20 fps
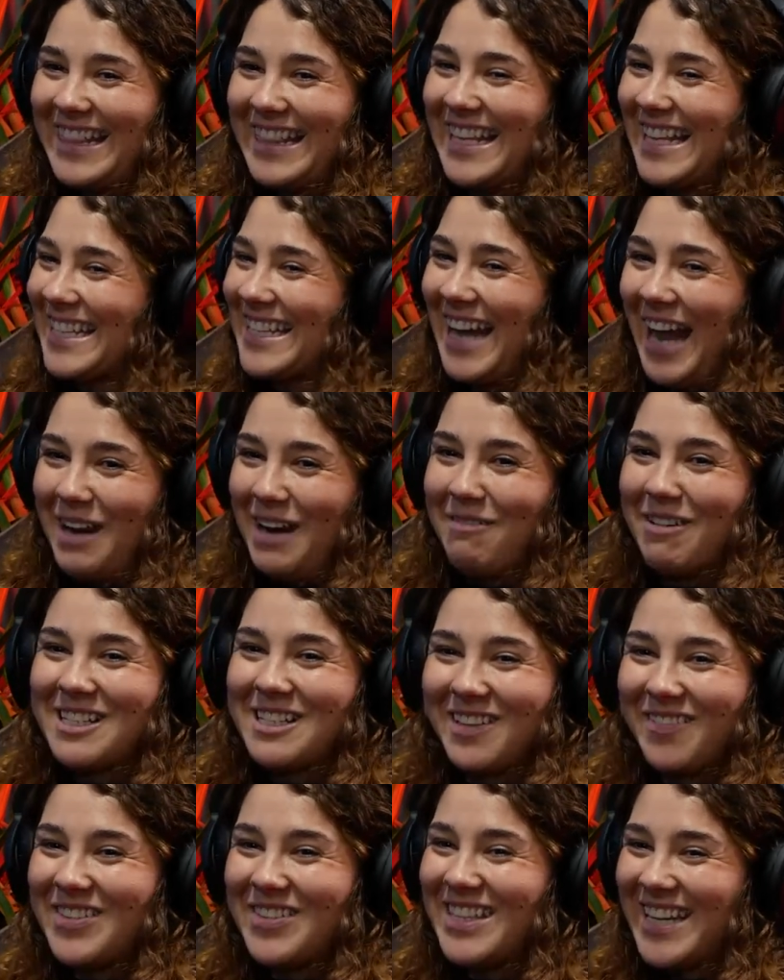this guy
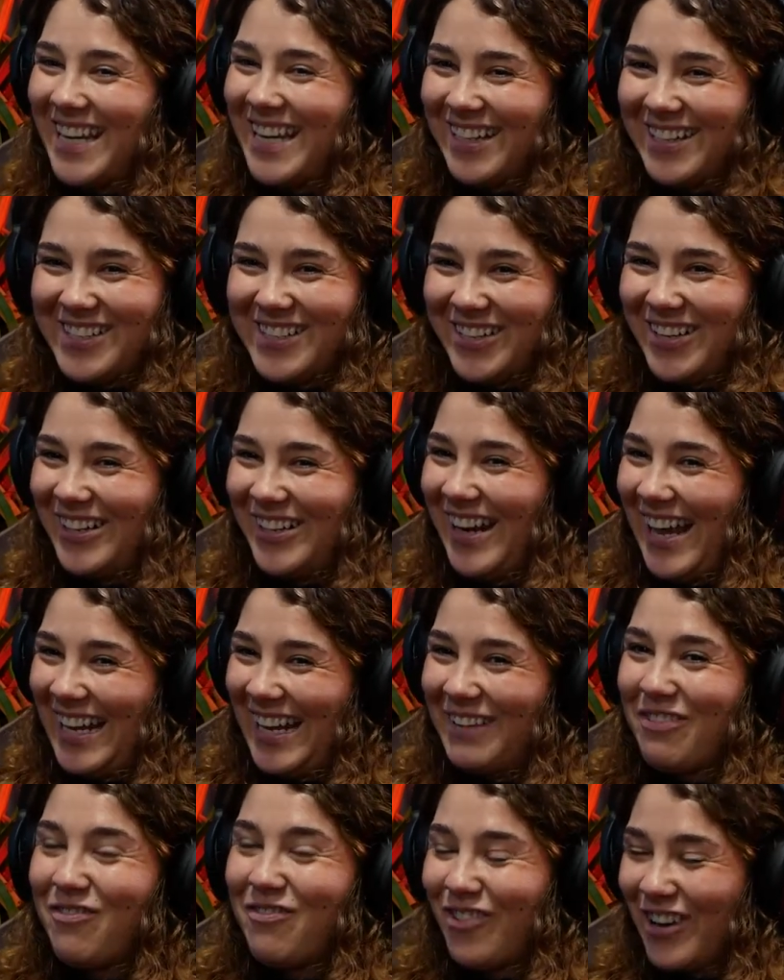must have seen us all
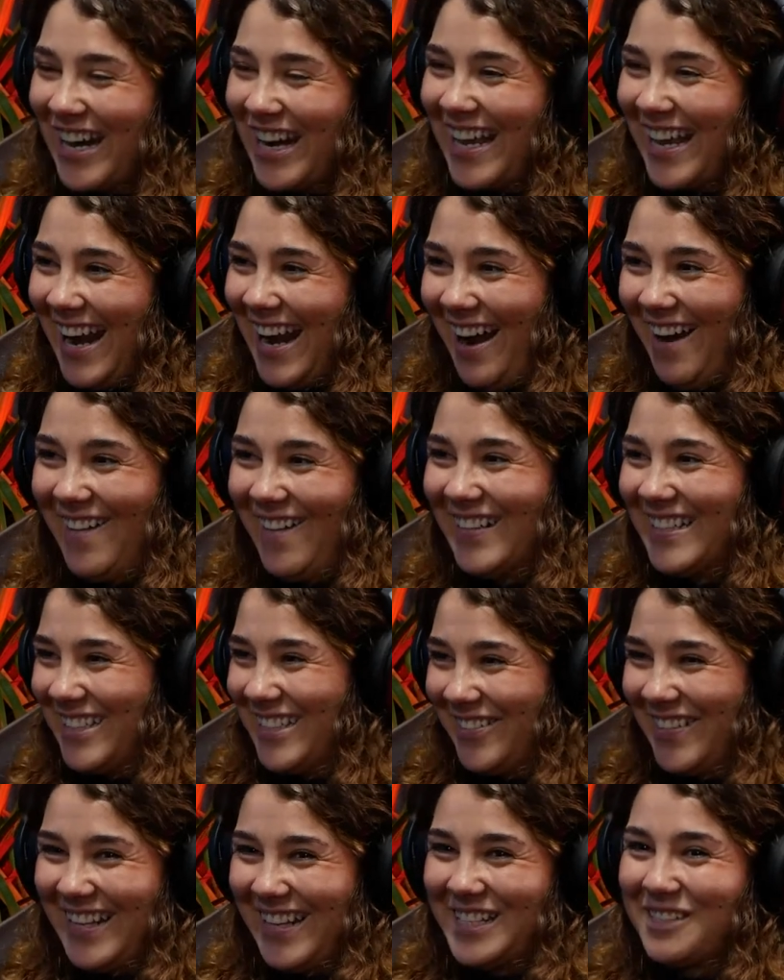like freaking out
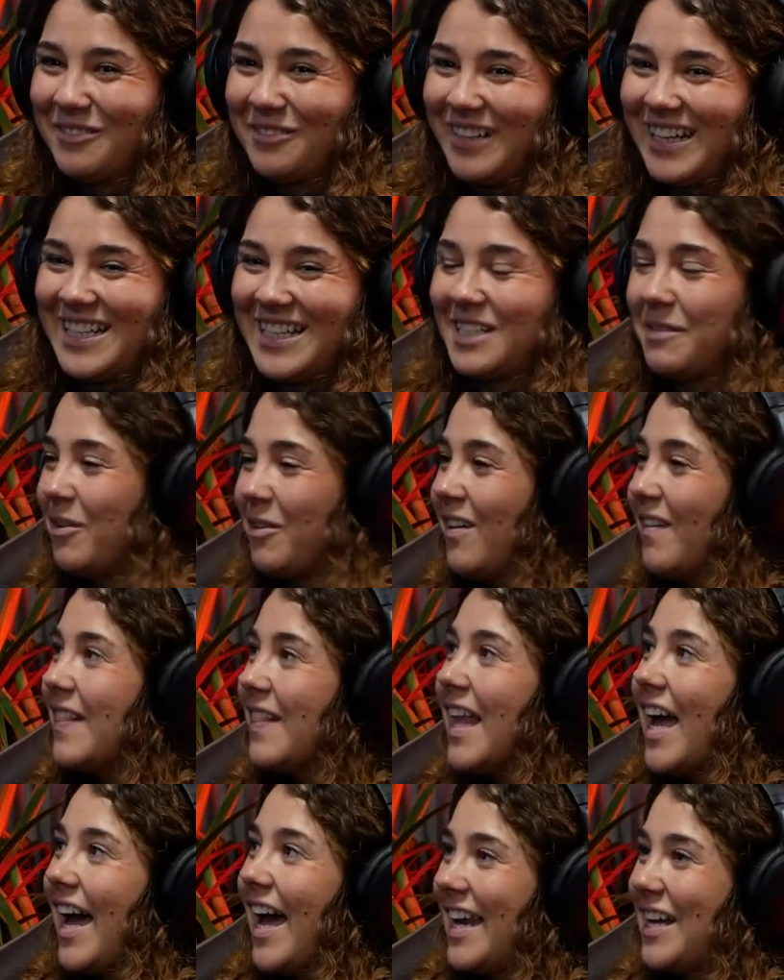doing this Ouija board
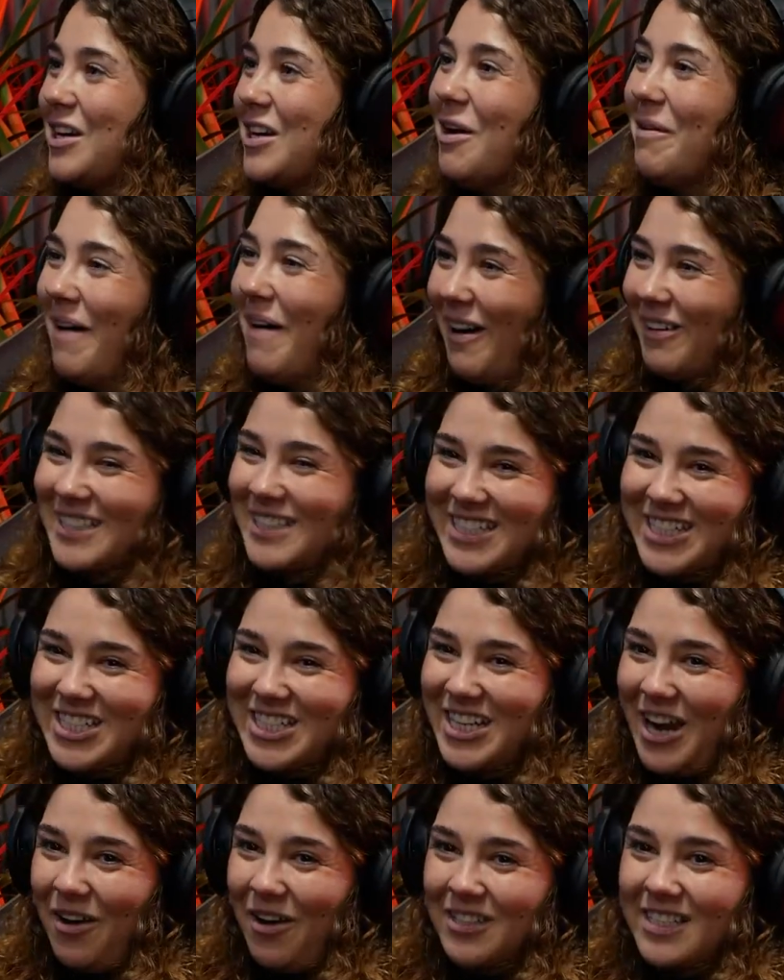and he come out and
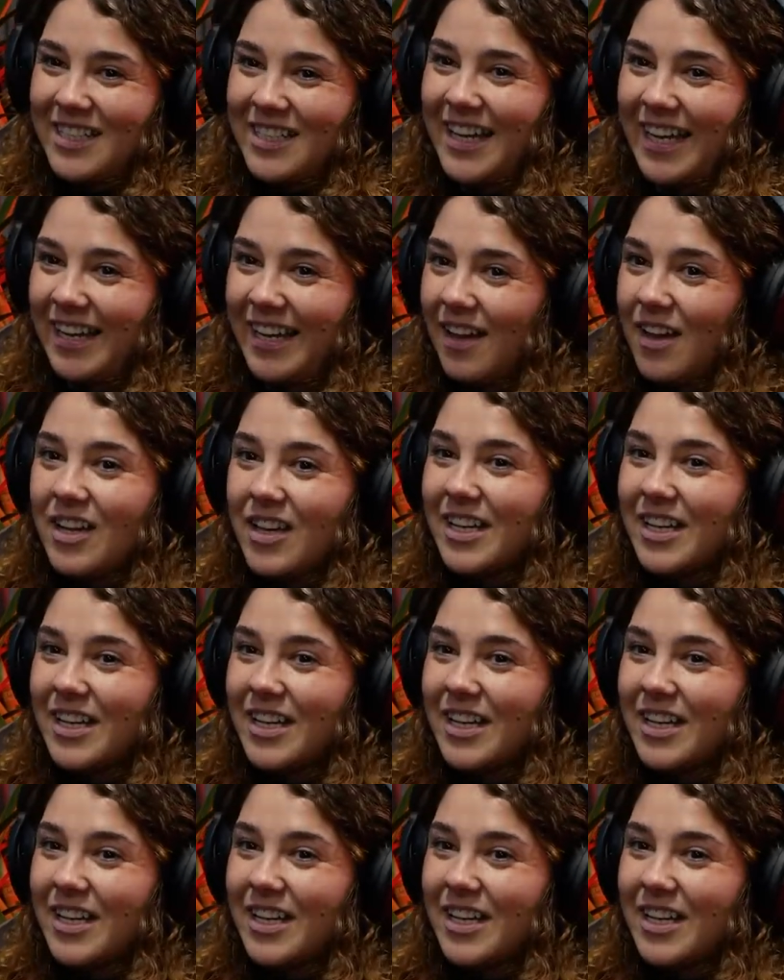shouted like,